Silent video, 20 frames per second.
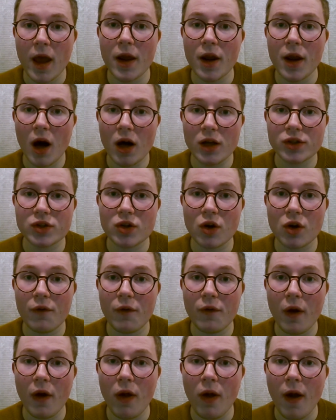In our
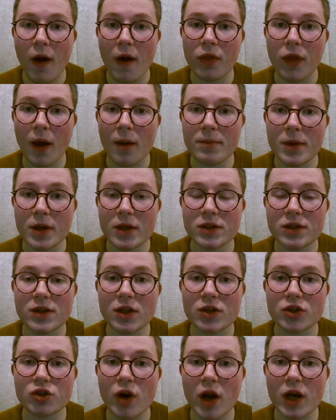solver, that means
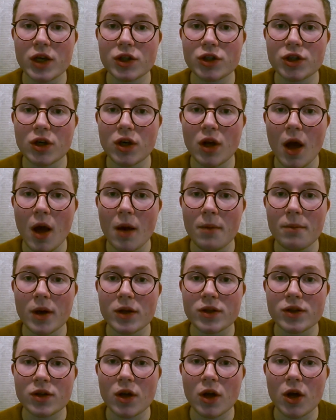the strategy
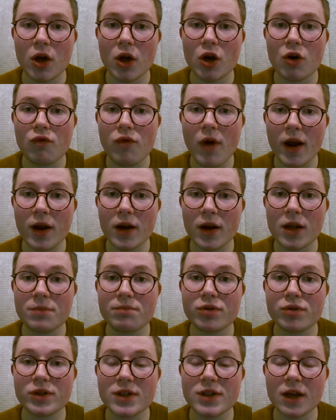must
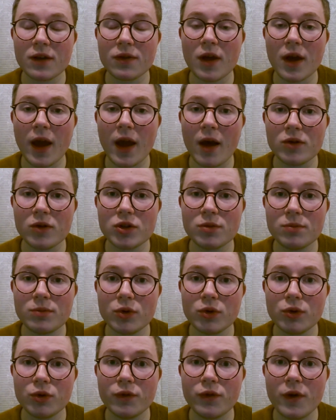correctly predict the
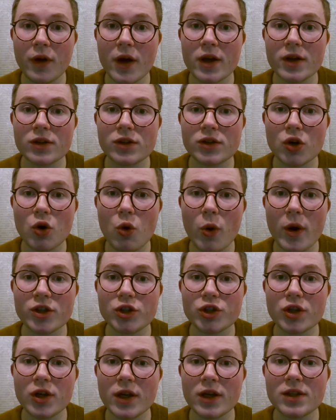countermove
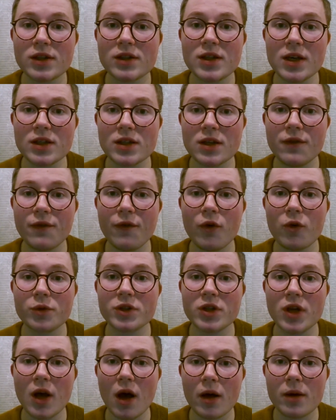sequentially
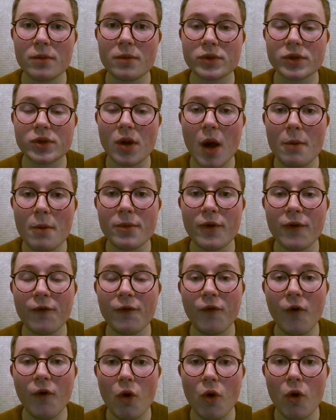64 times
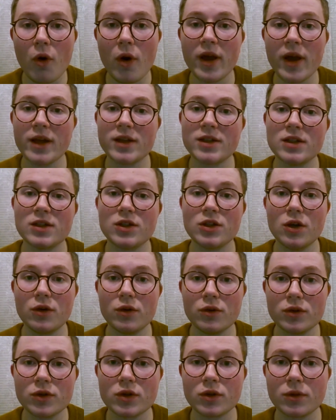before it is
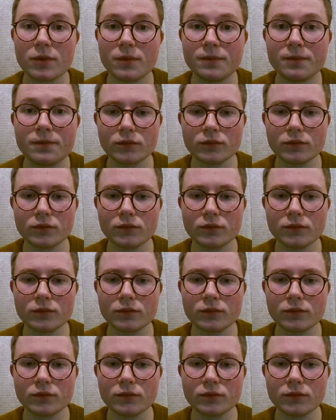used.